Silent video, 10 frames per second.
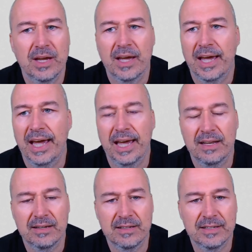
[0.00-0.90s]

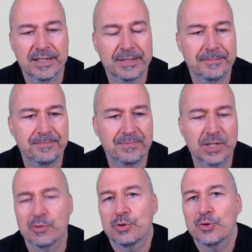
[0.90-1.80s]
And
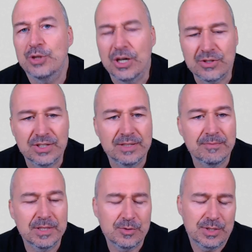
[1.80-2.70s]
this was 2000.
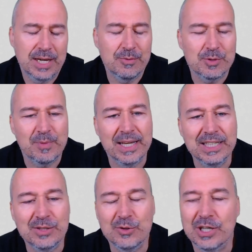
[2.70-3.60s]
This game was played in
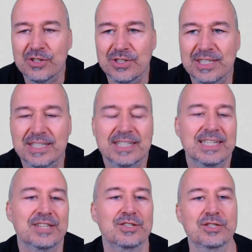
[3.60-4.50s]
2006
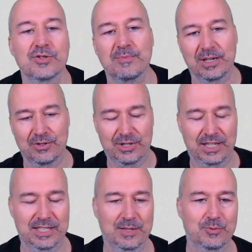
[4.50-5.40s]
actually, so Magnus
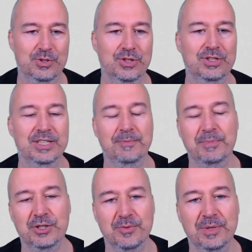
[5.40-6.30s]
Carlsen was not an
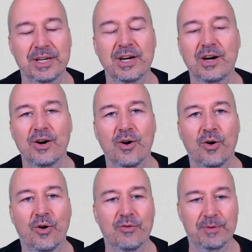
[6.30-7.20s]
epitome
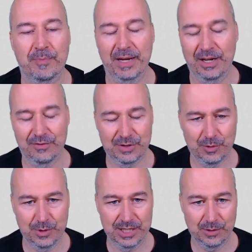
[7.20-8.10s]
of a player of
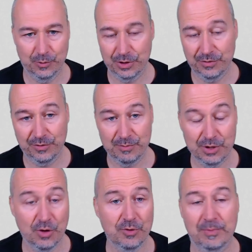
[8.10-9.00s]
squeezing water from
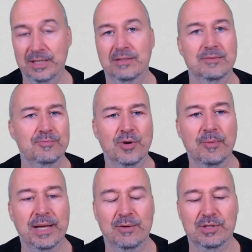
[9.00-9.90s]
stone, but
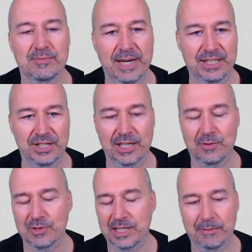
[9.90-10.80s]
probably I was imagining I
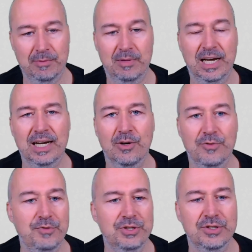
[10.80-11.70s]
was Capablanca or
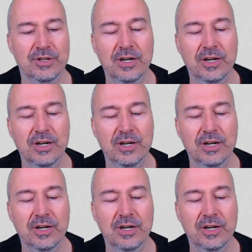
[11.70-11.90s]
Fischer,